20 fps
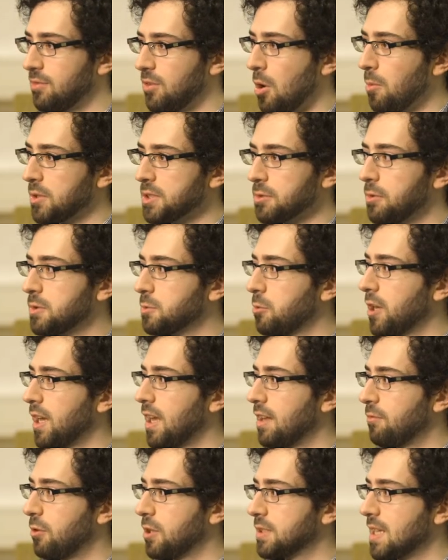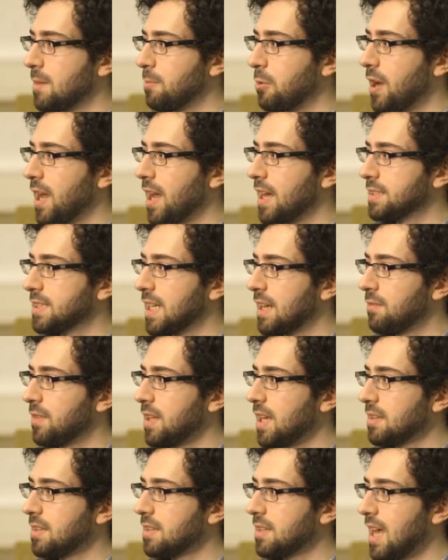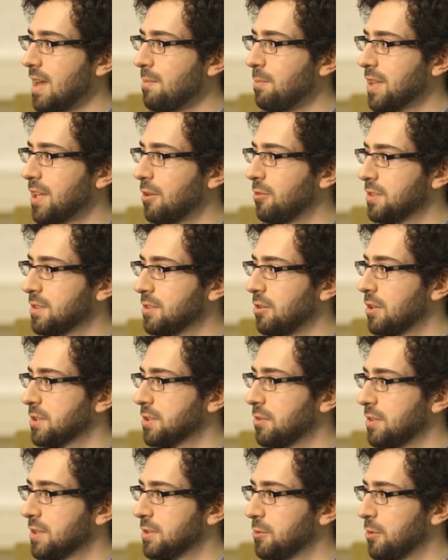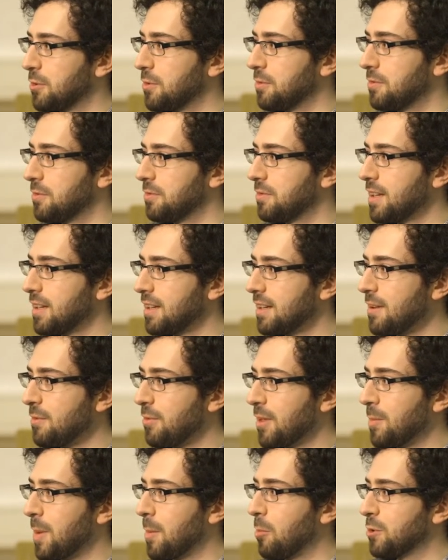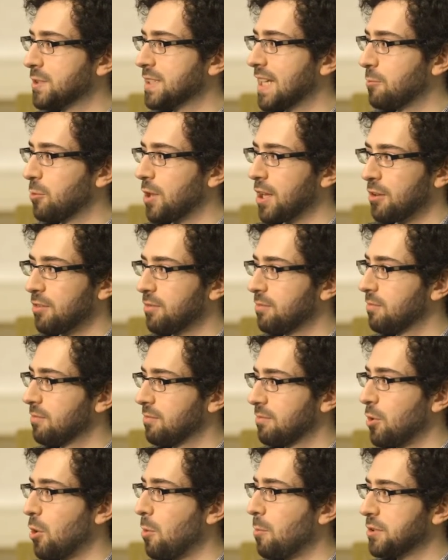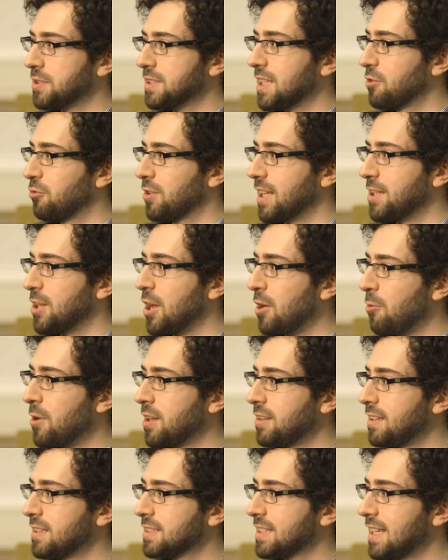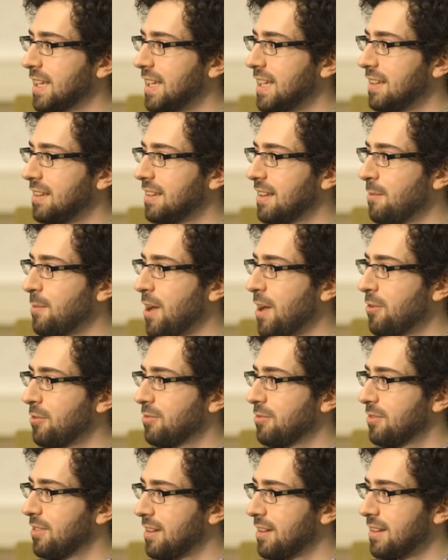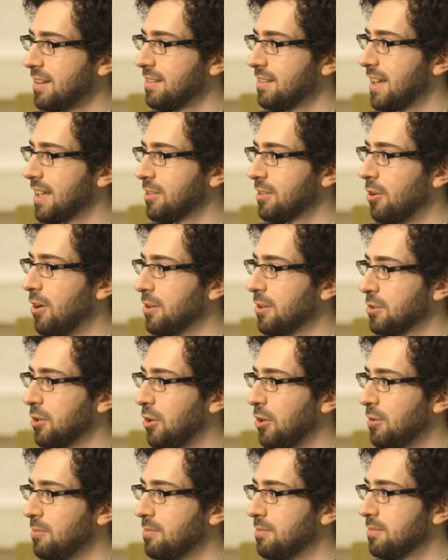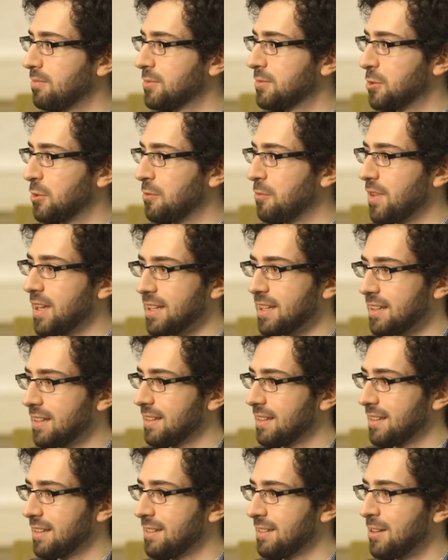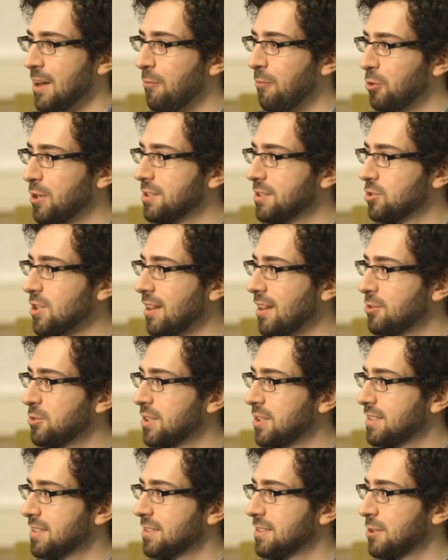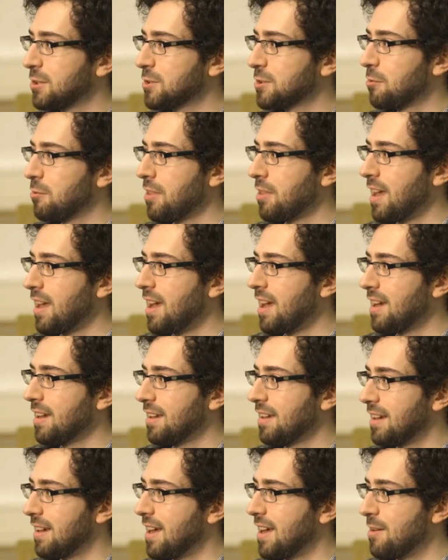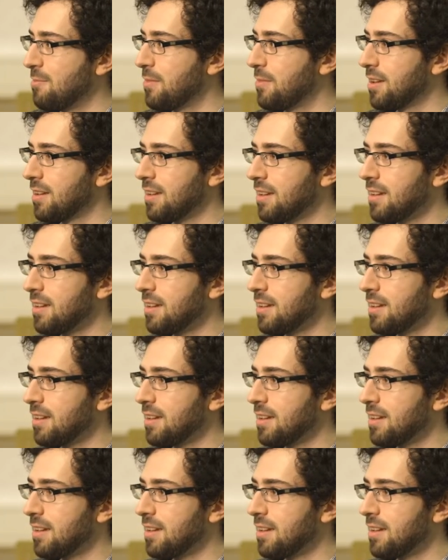almost always working on, for example, AI safety at the time, but there was also this sort of thing people were saying where like almost literally no one is thinking about mm-hmm. like hmm. long term sort of like governance challenges associated with AI. Mm-hmm. Um,